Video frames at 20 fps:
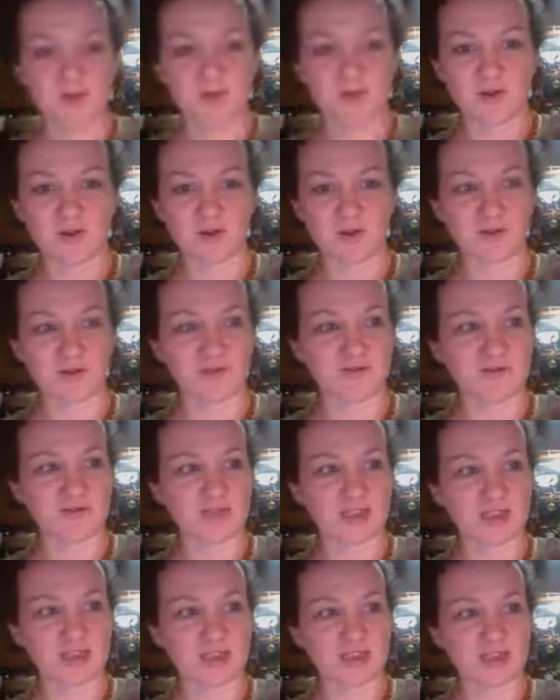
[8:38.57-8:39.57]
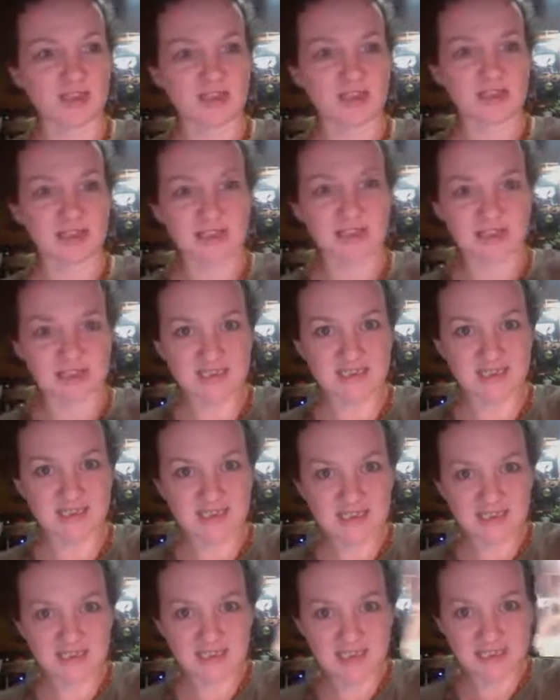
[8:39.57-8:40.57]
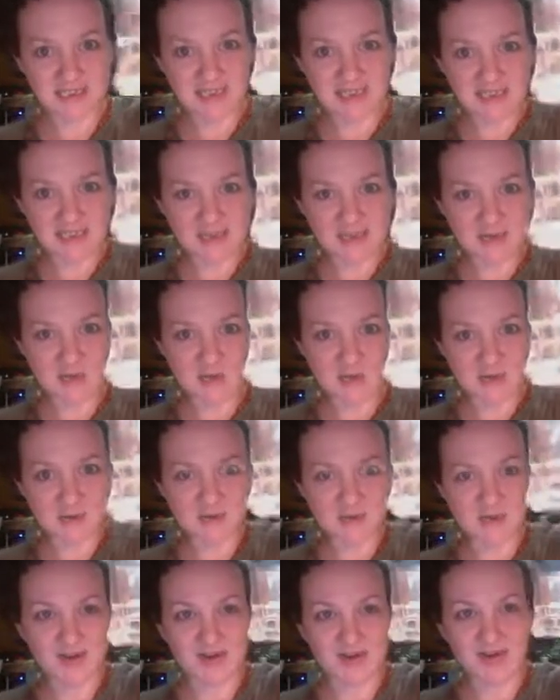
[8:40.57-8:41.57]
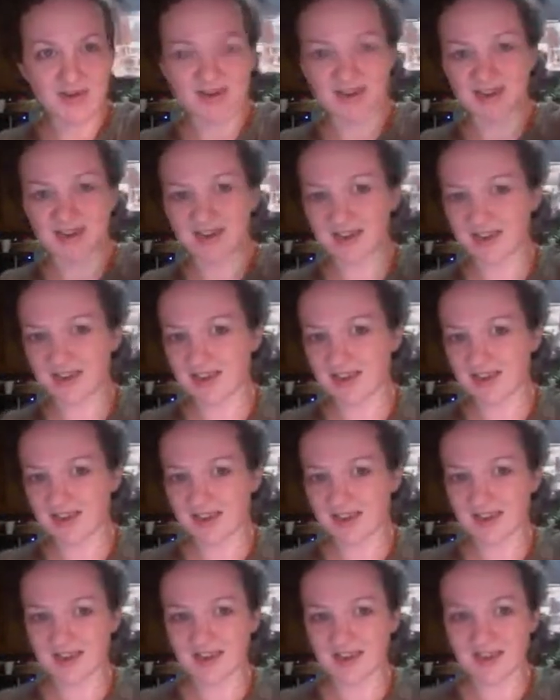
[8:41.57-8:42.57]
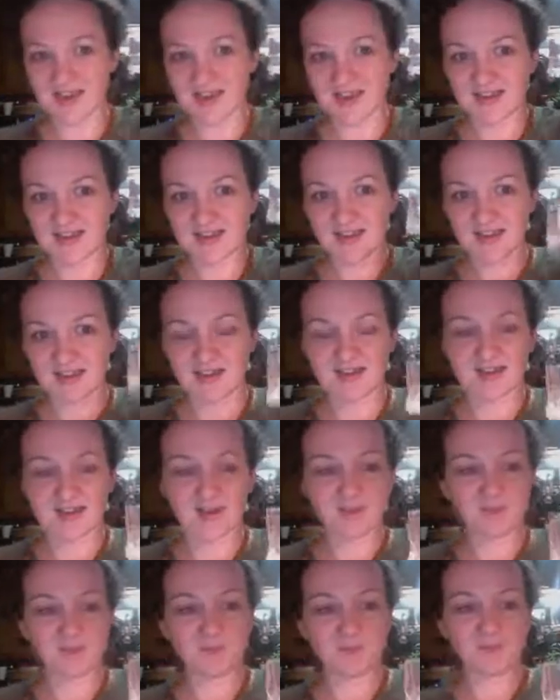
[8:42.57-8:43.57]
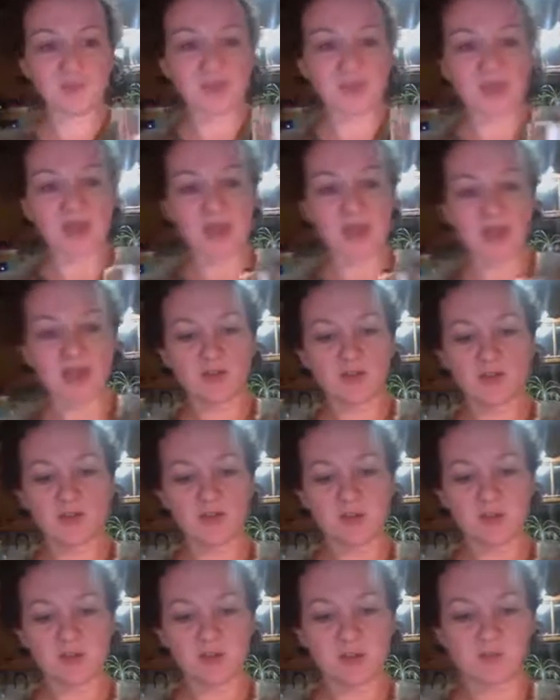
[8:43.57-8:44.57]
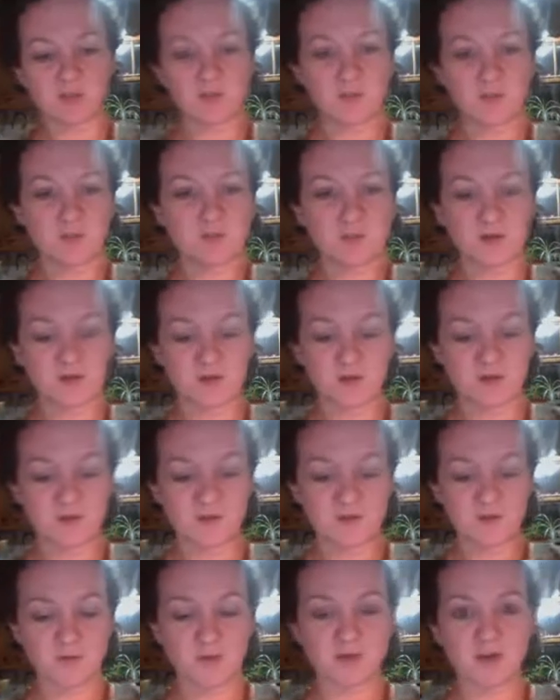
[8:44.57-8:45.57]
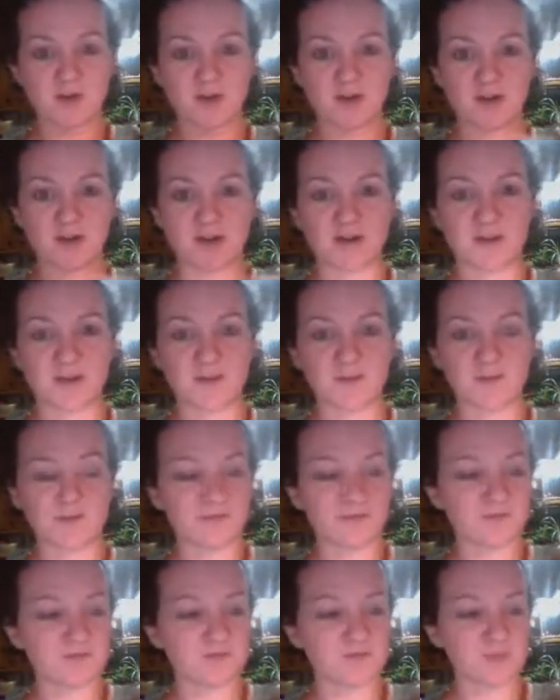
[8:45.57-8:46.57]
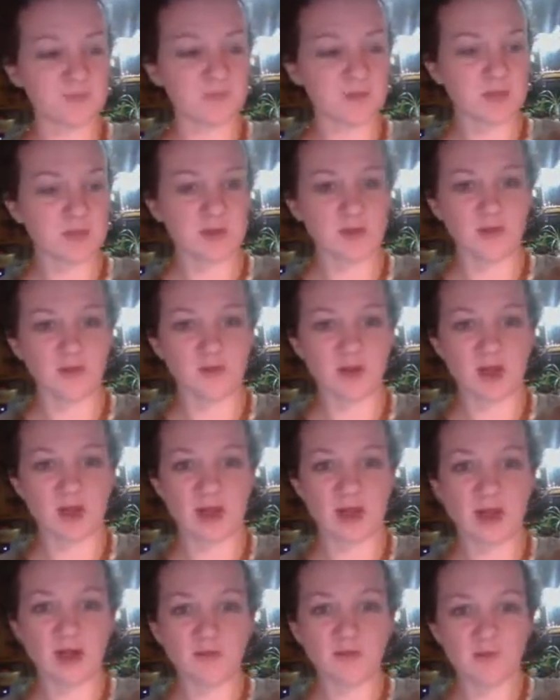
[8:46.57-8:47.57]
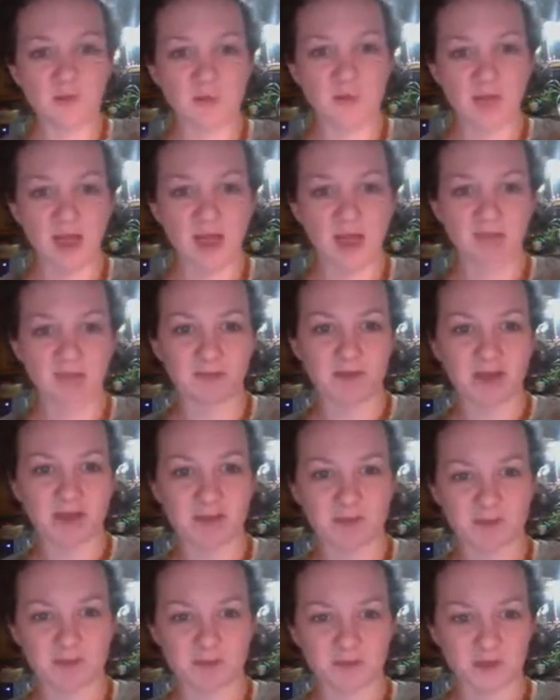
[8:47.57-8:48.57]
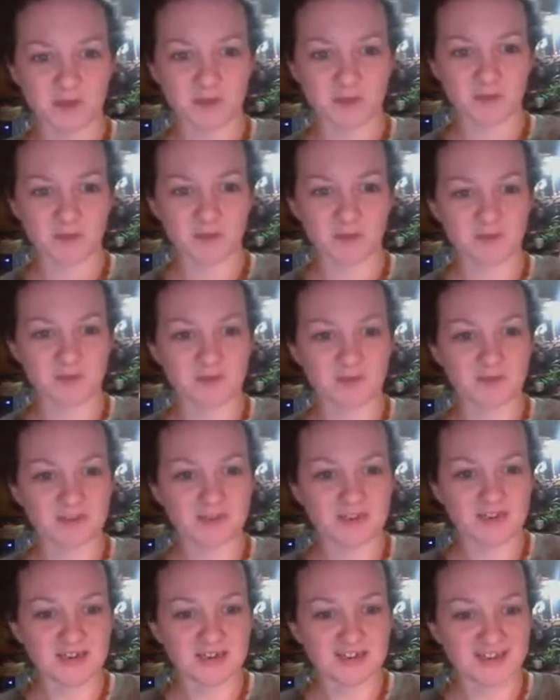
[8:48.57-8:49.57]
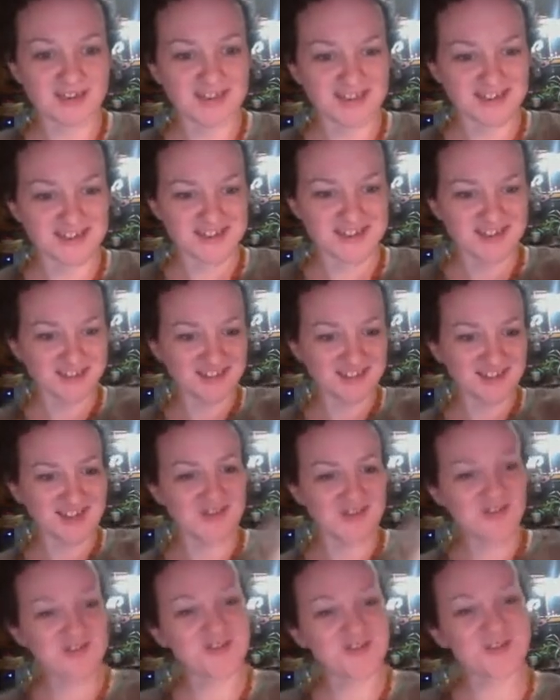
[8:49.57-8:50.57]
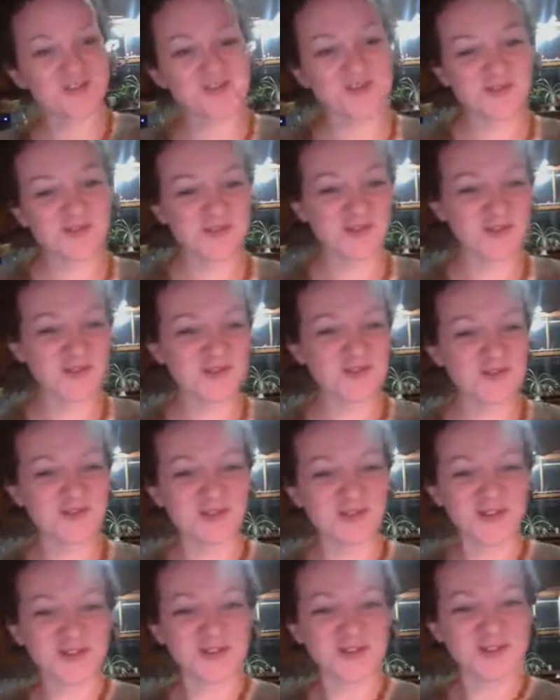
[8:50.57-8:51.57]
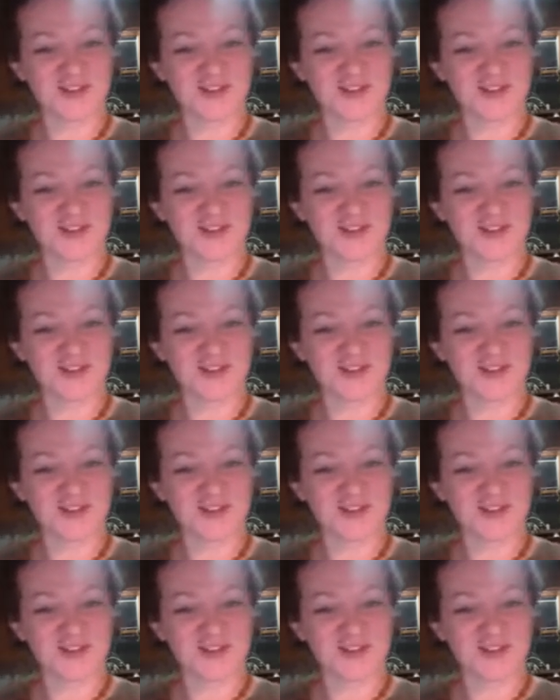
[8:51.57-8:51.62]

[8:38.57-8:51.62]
cordial glasses. It's so tiny. I use this for you know, I'll fill that and pass it around the room. Cheers, Joe.